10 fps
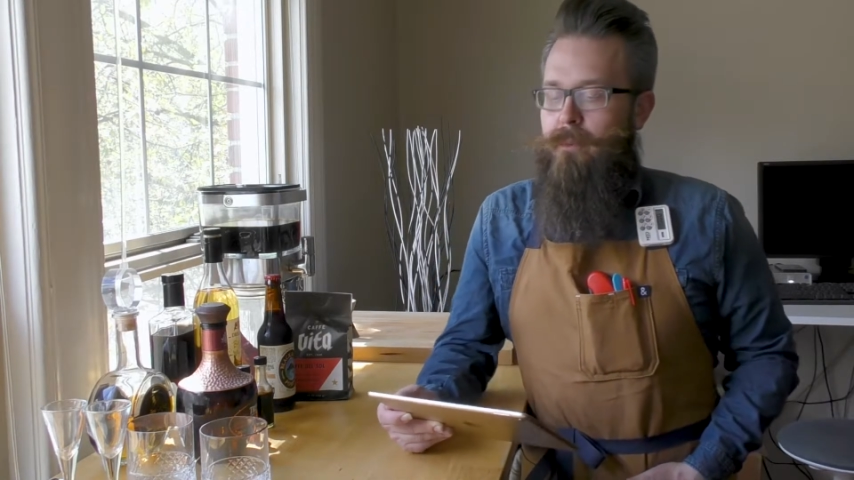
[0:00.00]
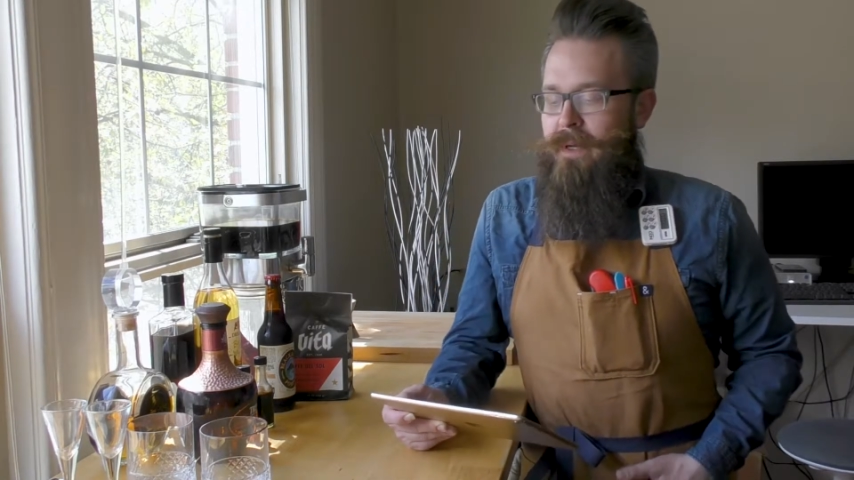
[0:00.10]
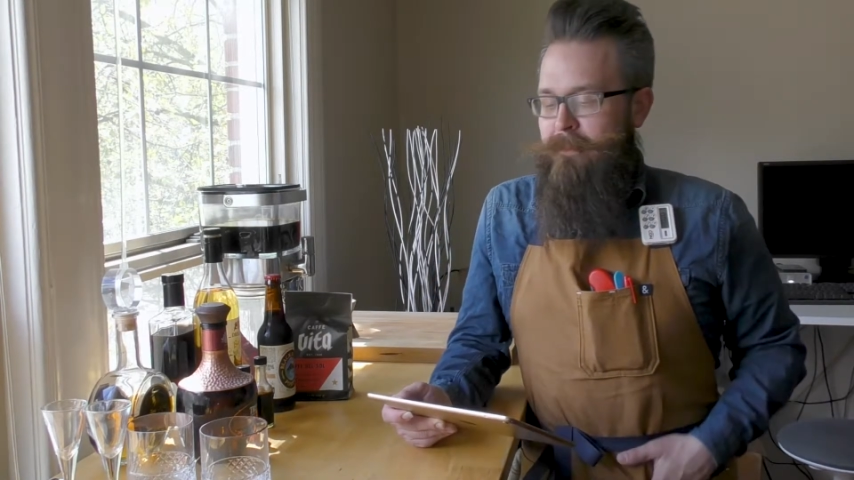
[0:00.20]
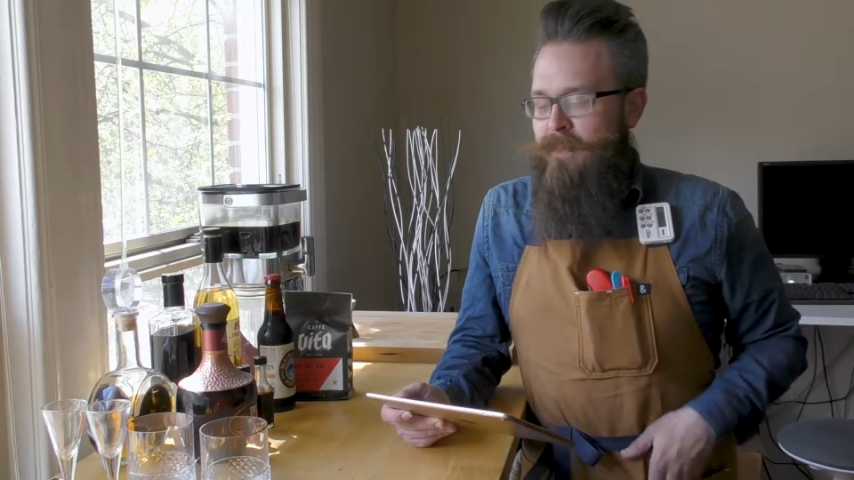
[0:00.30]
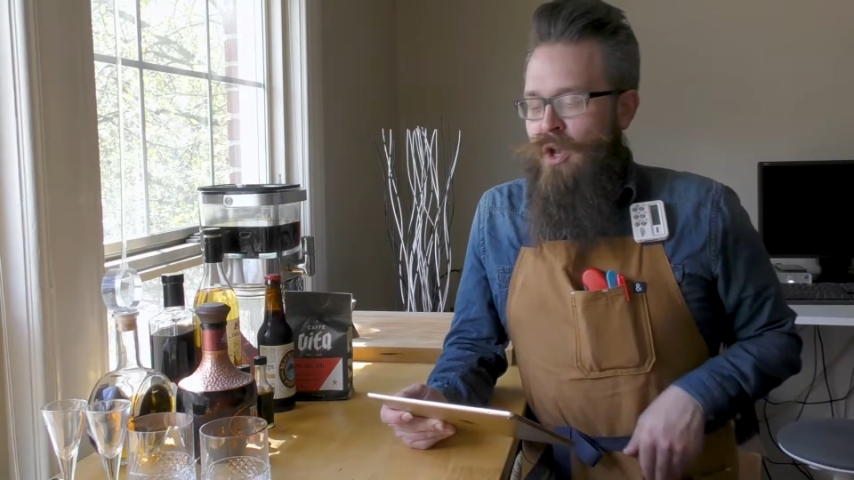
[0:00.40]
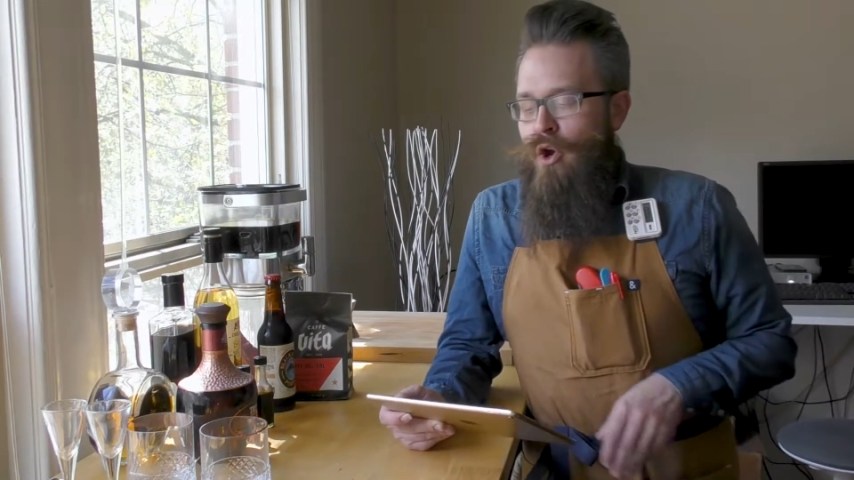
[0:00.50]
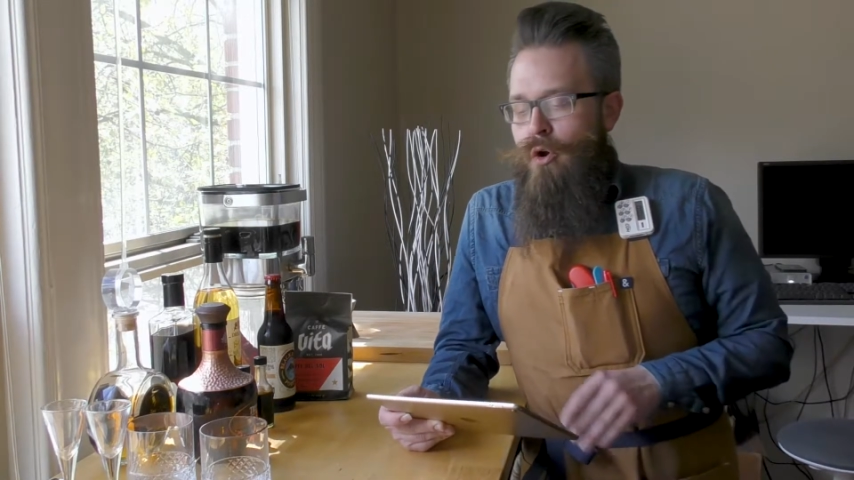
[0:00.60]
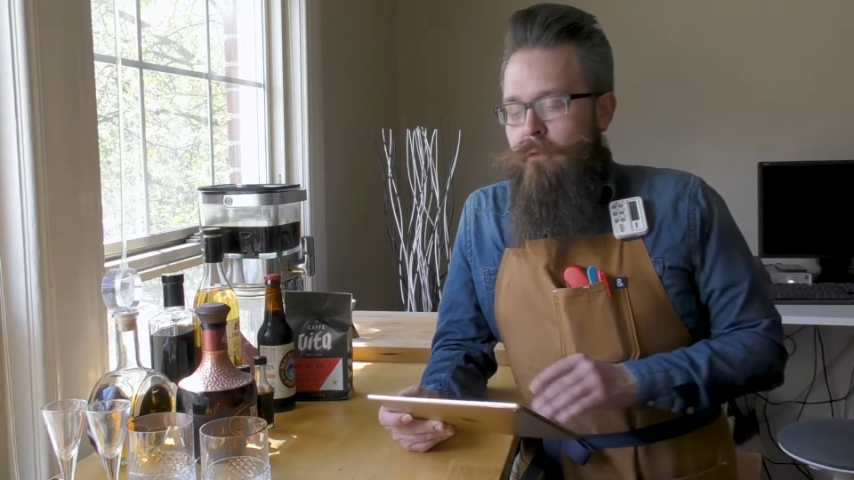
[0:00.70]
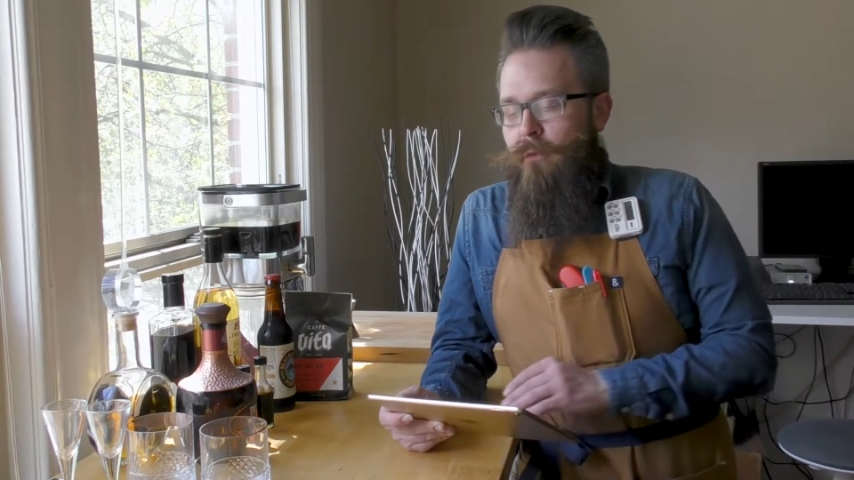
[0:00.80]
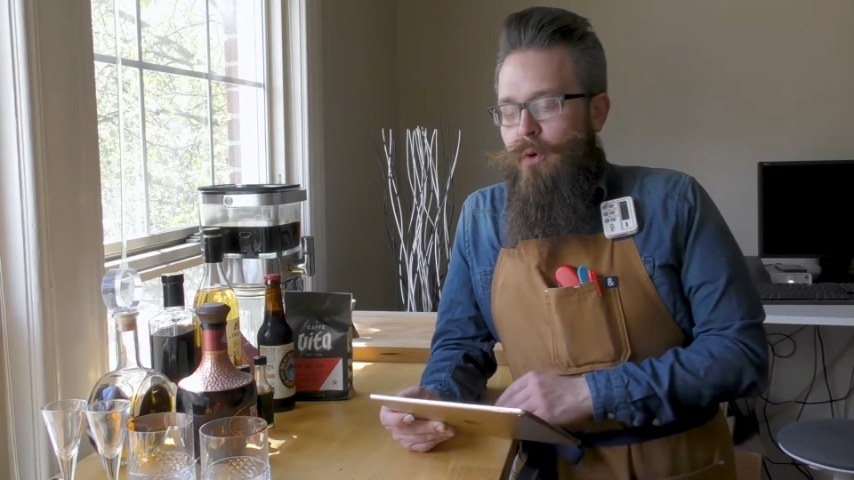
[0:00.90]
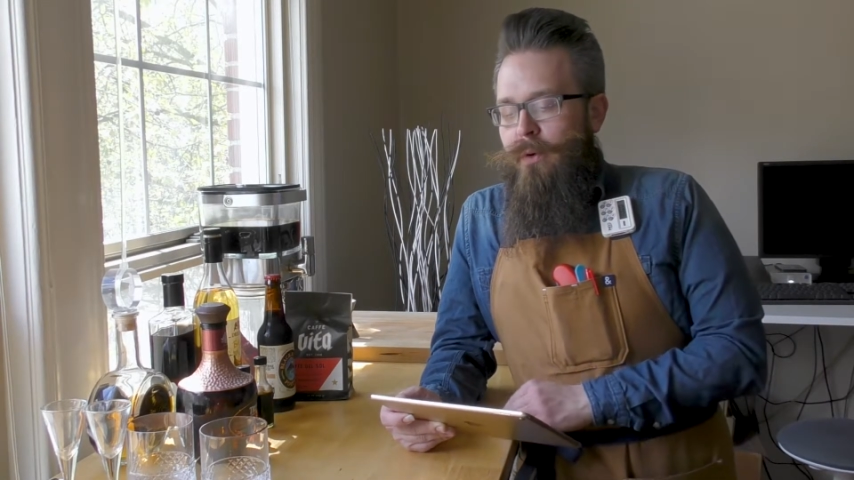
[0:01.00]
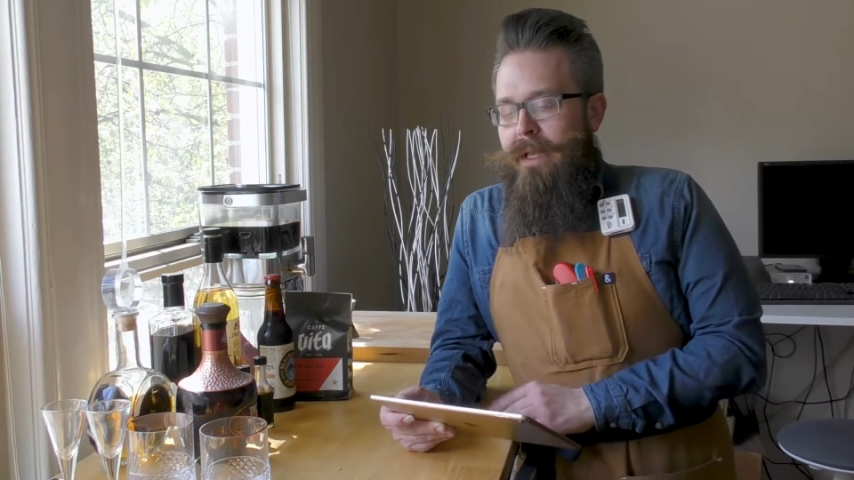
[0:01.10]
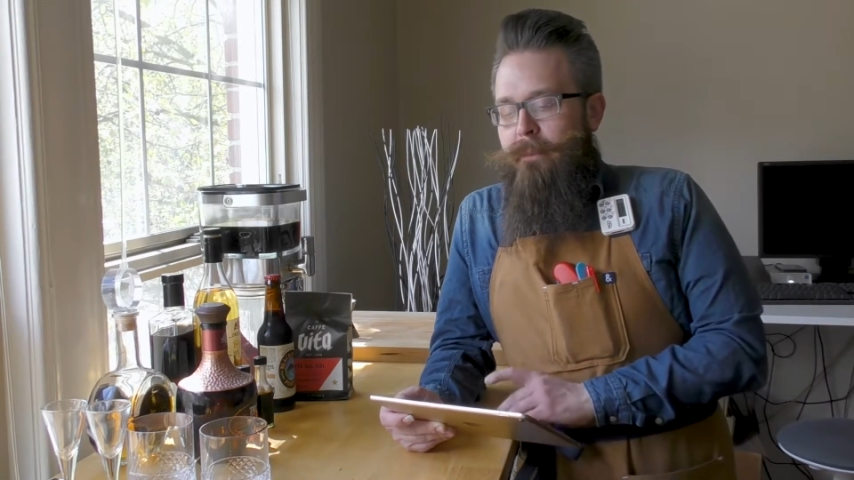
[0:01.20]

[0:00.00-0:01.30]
but fruity,